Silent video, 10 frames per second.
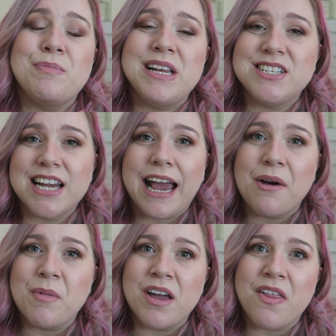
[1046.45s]
Please check
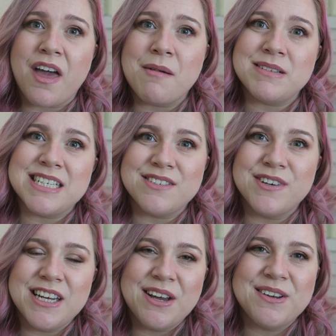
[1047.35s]
out my other empties
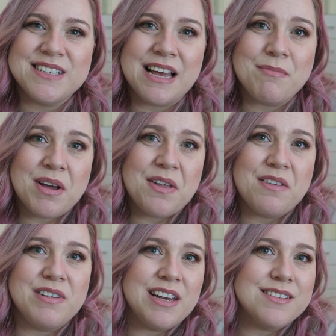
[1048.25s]
videos and my
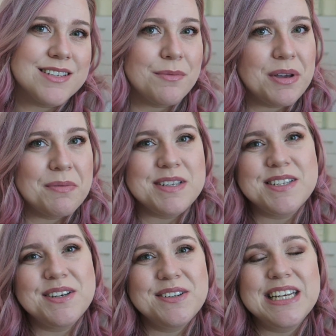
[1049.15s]
other videos that'll be coming
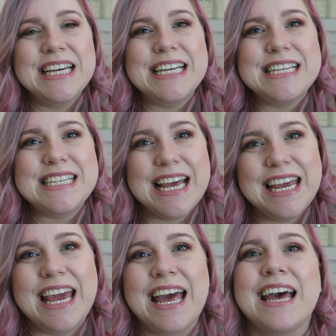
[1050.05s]
soon.
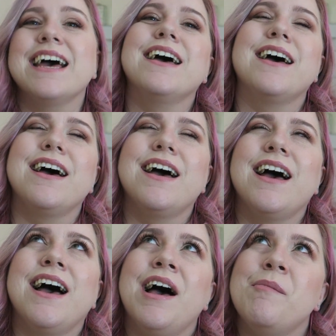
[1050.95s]
Take care.
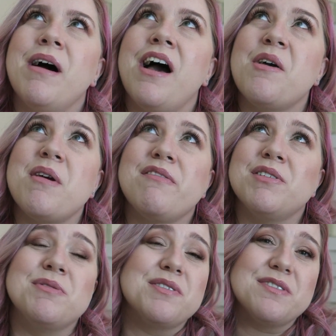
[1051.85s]
I hope you're
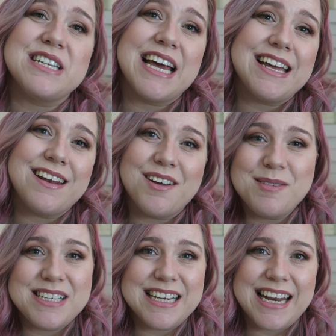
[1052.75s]
having a wonderful day, and I
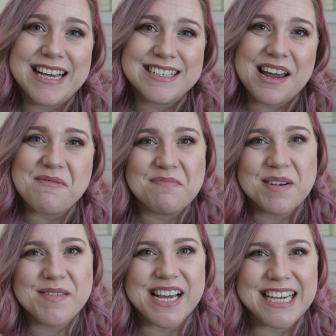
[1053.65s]
hope to see you next time.
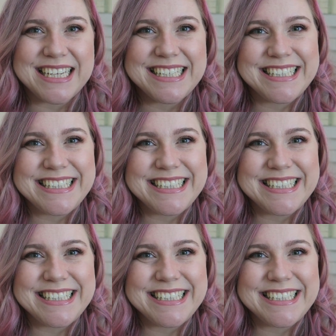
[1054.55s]
Bye bye.